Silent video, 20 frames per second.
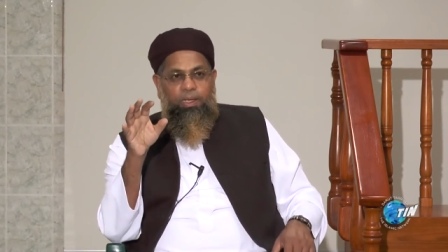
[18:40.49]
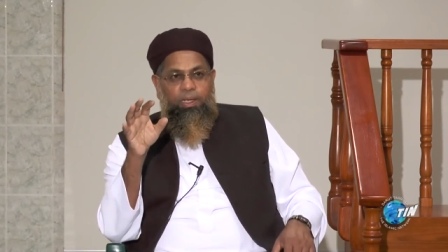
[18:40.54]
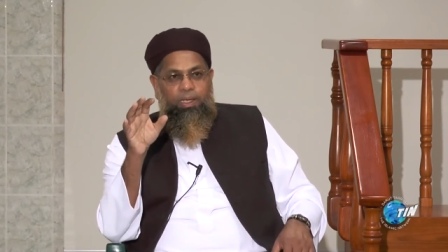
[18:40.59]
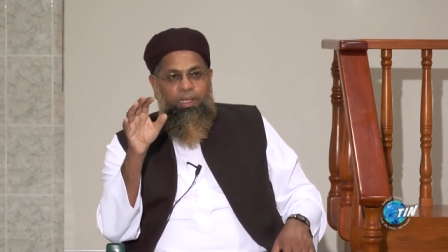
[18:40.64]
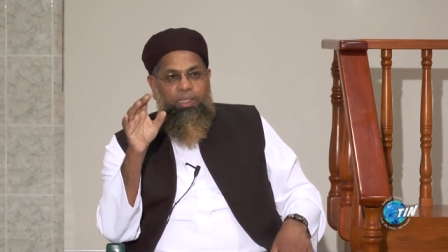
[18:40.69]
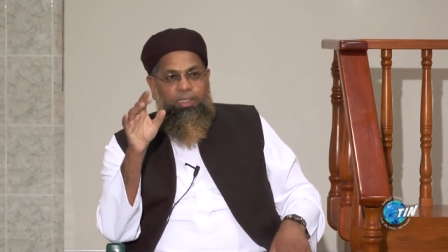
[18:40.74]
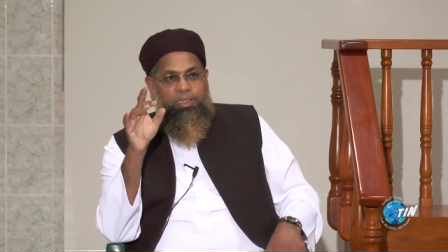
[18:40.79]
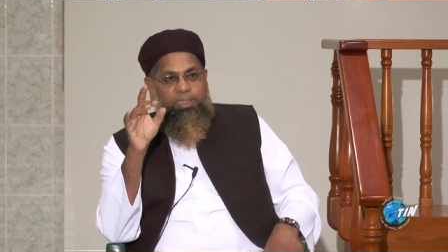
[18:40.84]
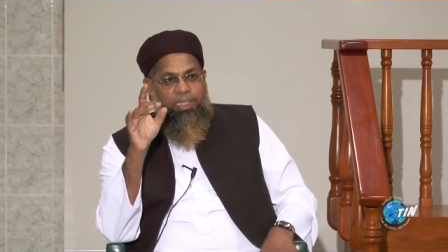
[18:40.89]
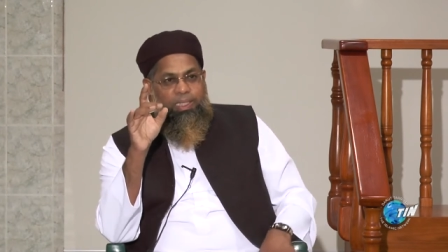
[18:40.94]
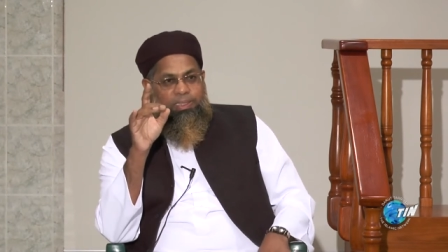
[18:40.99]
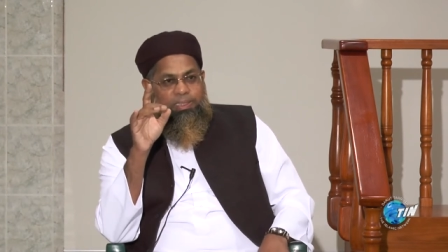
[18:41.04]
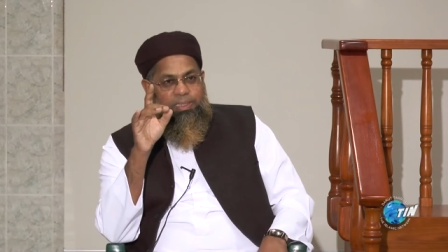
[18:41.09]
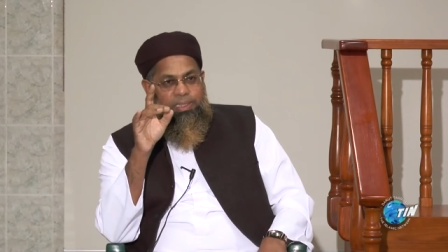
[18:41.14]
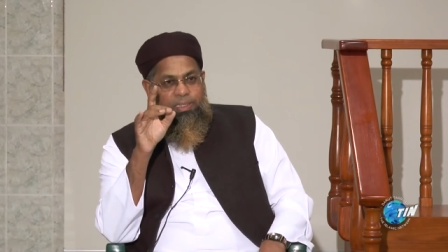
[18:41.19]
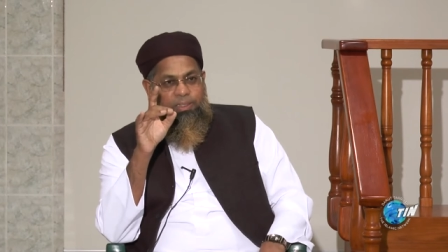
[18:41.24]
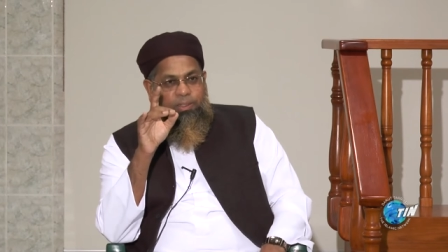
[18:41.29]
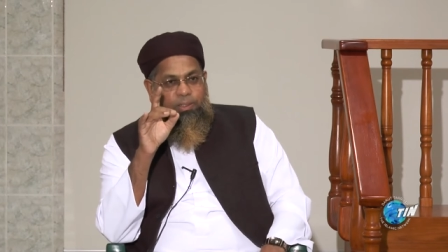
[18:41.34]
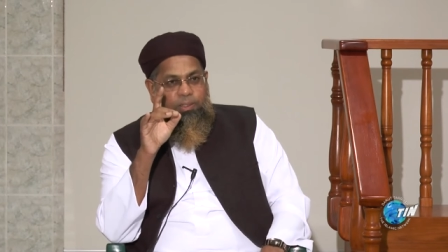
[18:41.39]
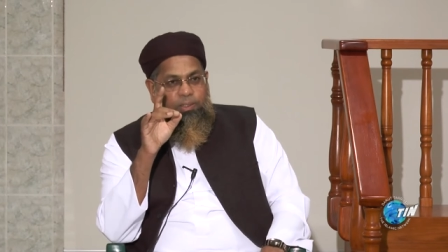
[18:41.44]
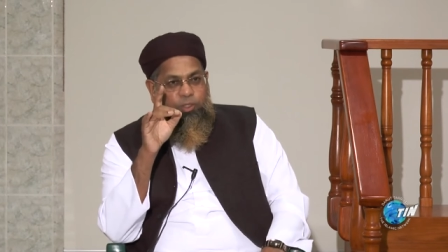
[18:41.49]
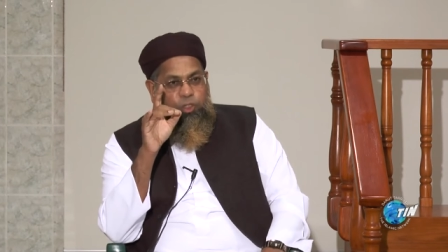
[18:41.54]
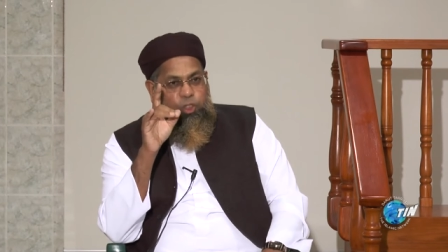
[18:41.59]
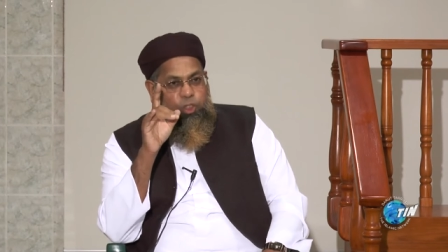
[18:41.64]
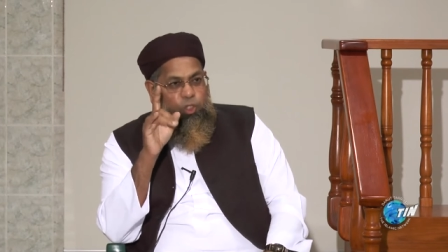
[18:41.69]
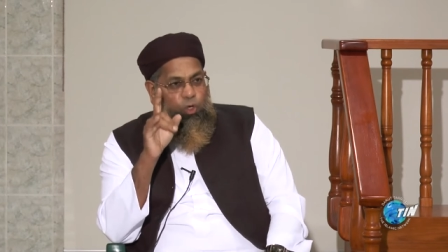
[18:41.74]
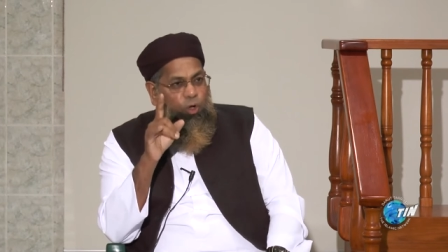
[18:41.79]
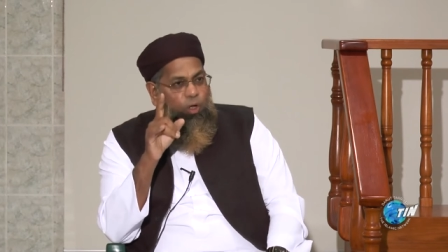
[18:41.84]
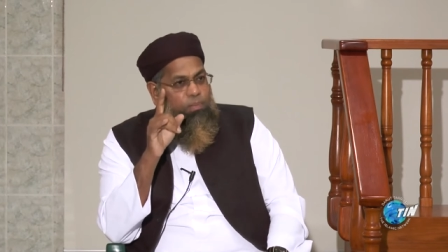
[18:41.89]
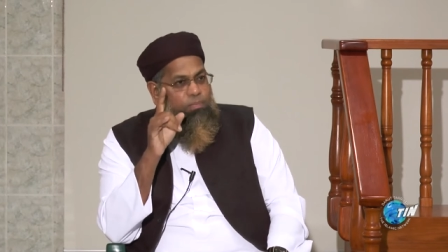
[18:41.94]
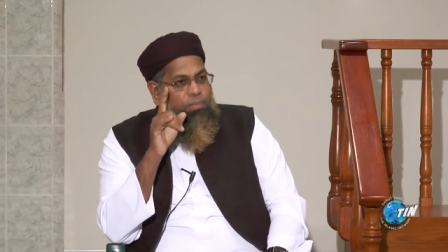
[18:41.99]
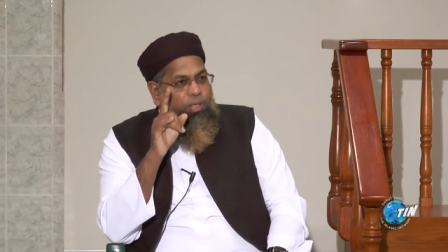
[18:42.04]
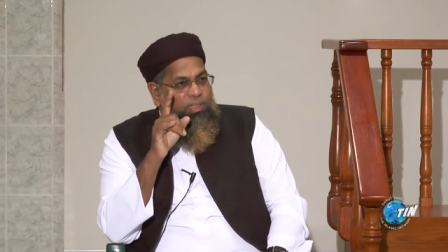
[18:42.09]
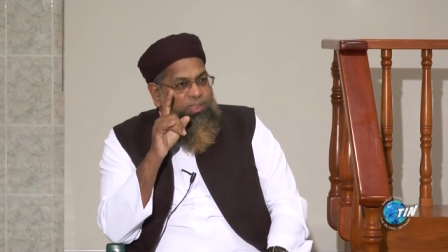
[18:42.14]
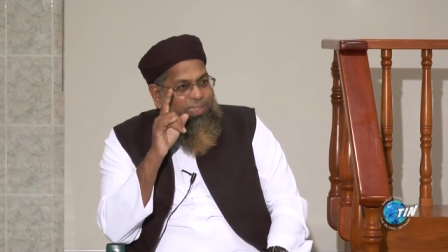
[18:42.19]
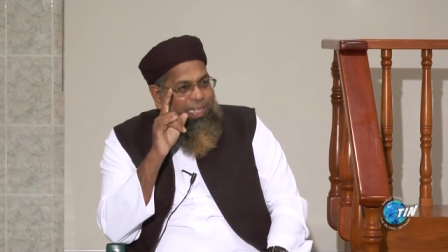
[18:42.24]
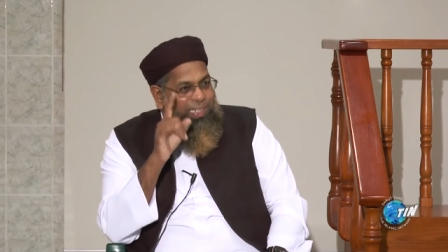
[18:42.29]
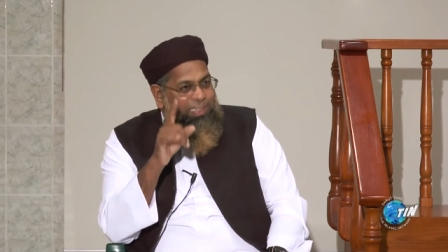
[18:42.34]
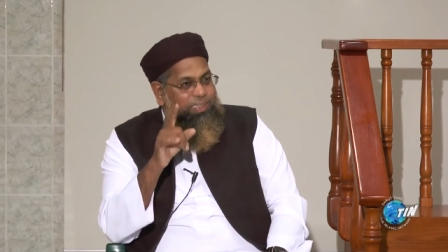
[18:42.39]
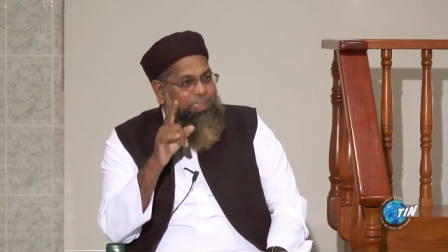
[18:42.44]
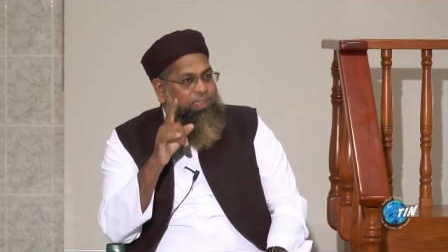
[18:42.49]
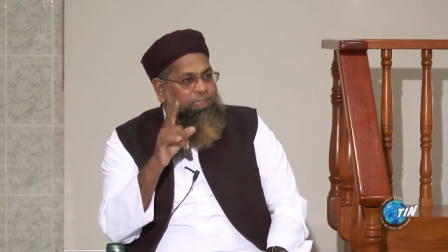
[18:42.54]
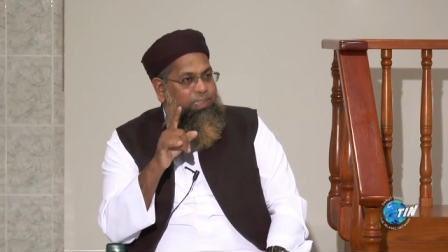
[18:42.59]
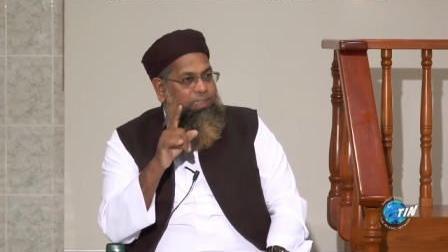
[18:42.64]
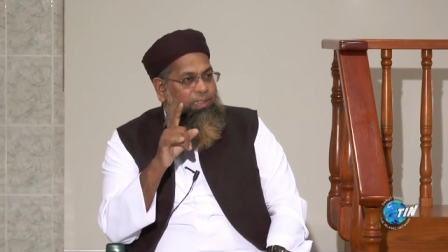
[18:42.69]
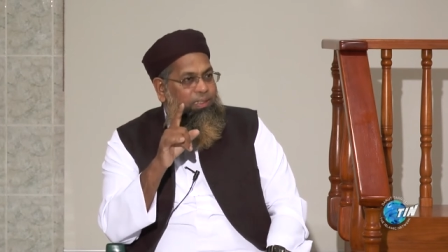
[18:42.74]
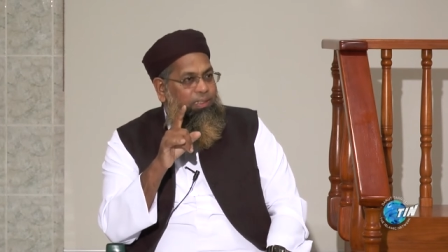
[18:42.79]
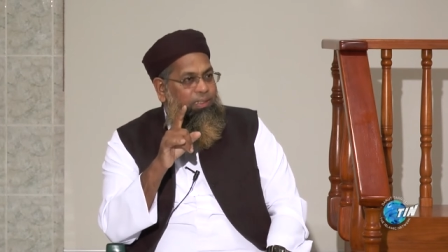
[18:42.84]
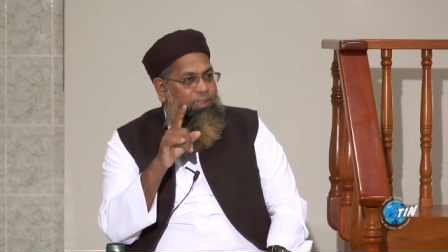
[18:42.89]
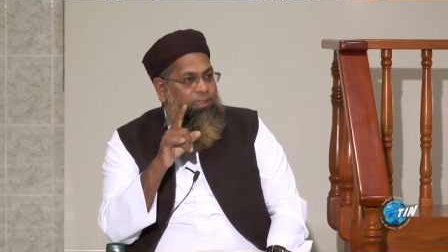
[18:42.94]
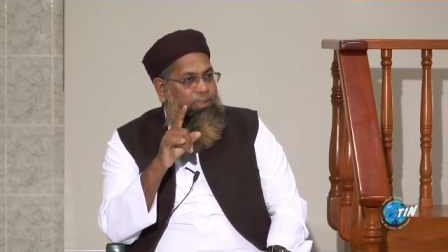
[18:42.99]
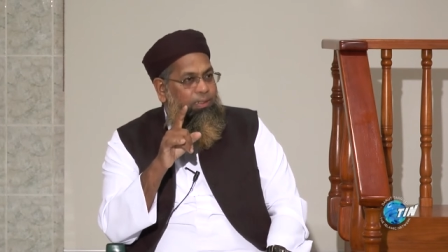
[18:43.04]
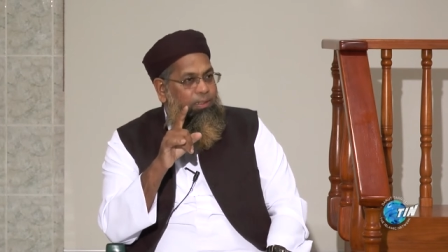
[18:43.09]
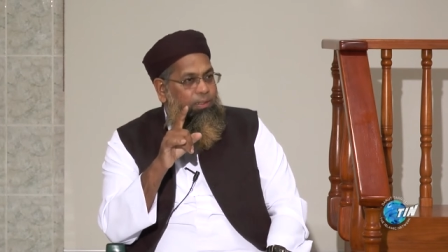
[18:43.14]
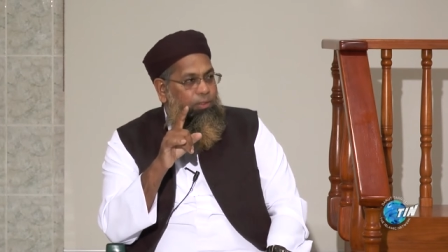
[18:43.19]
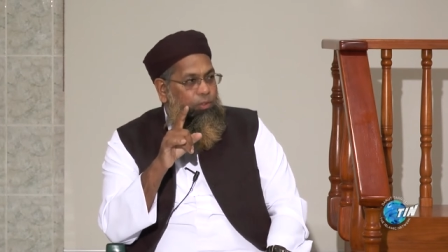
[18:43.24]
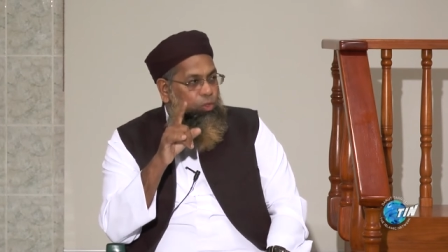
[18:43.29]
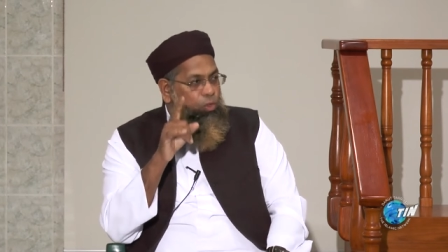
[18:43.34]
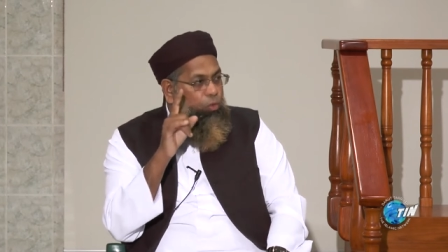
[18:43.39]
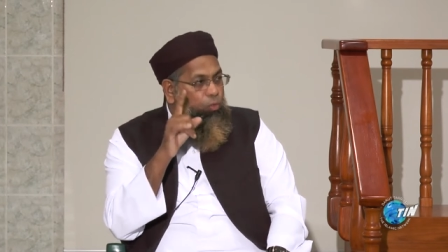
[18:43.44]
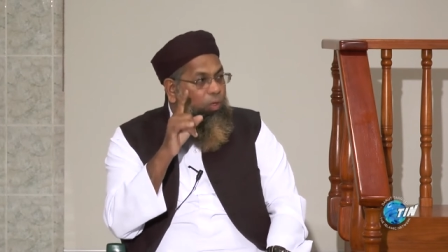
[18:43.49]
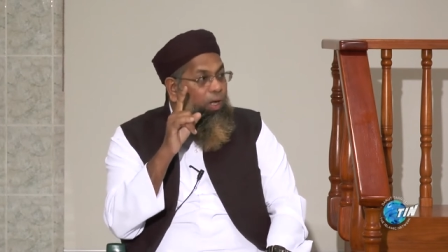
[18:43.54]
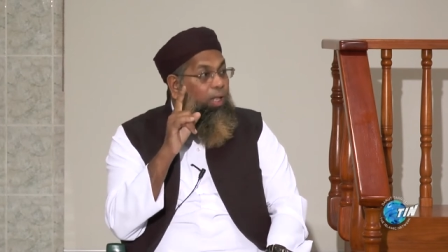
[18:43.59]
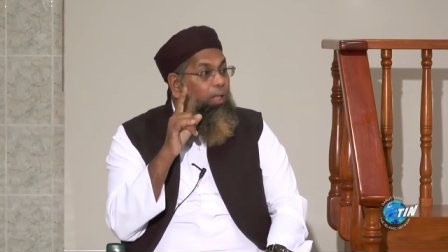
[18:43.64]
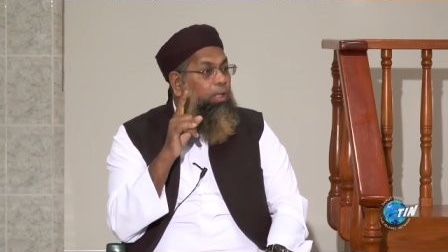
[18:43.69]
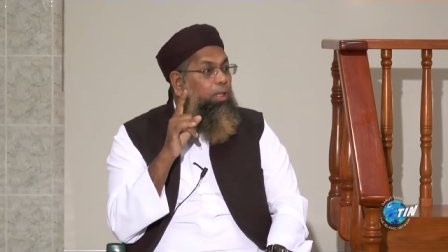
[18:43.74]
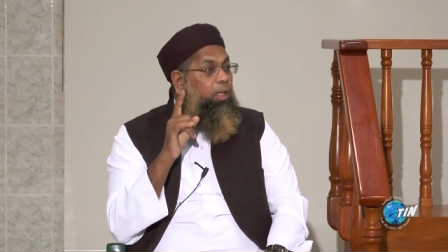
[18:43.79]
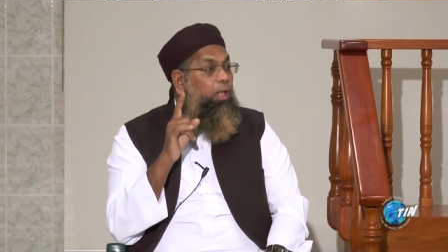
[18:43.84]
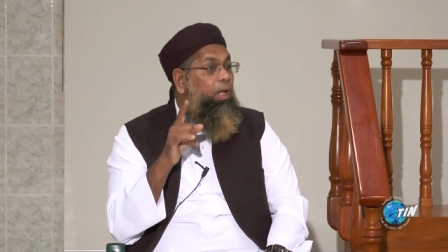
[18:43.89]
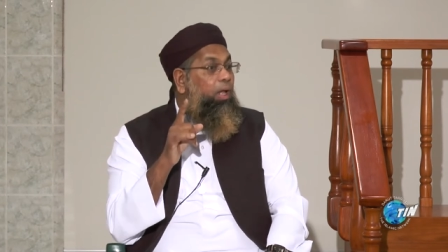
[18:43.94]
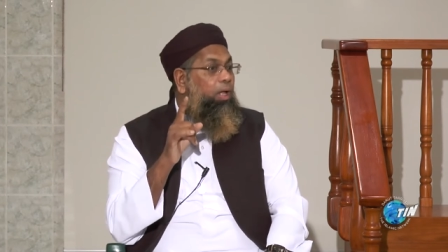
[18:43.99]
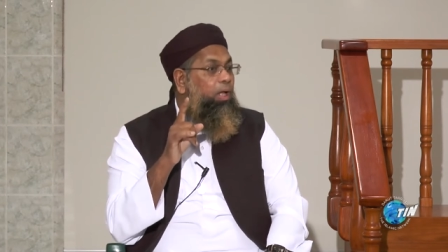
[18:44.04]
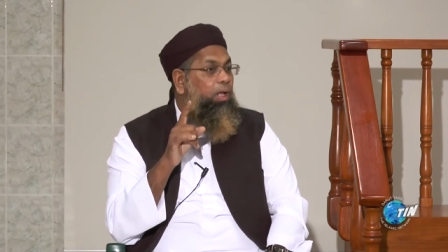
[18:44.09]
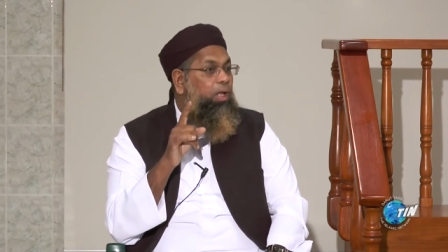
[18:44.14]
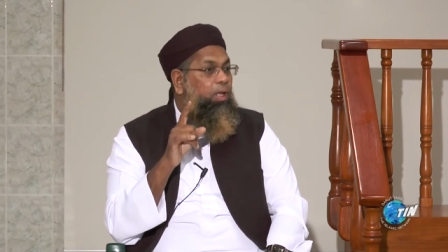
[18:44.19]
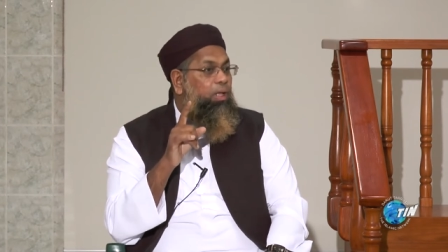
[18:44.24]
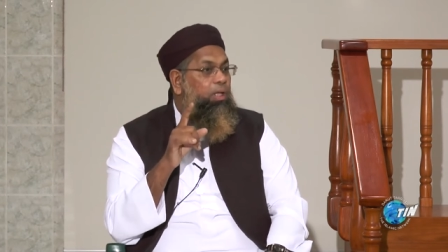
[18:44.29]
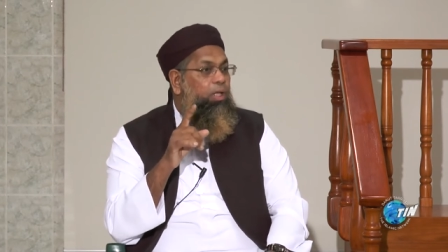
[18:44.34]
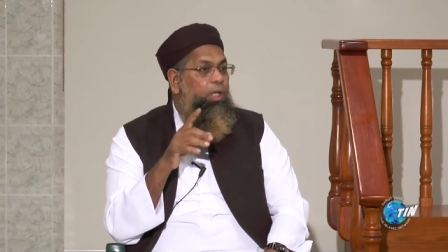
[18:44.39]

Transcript: He says, Show modesty to Allah,